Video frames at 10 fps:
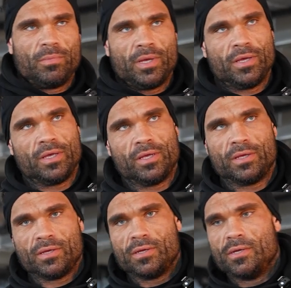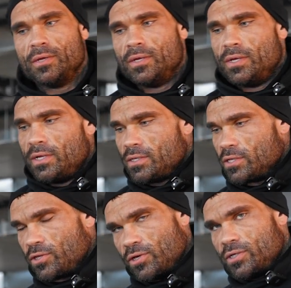them,
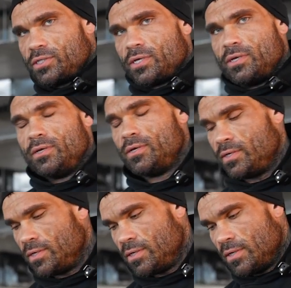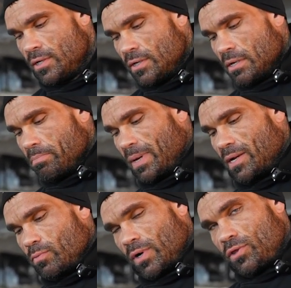the thirds,
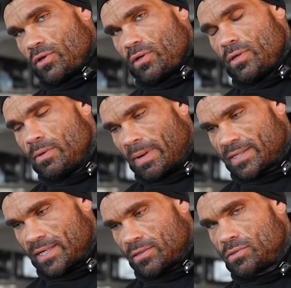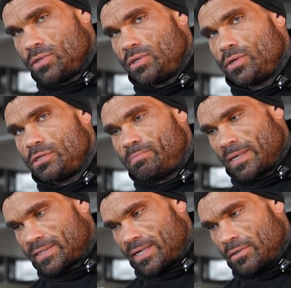but 1/3, back down, 2/3,
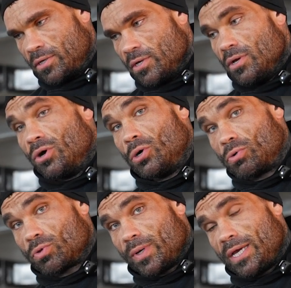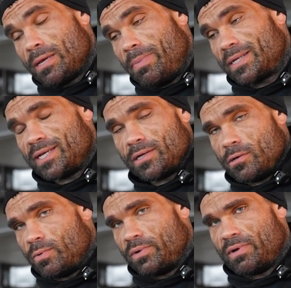back down, all the way, back down,
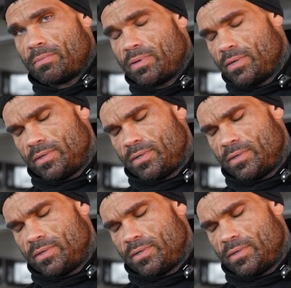1 rep.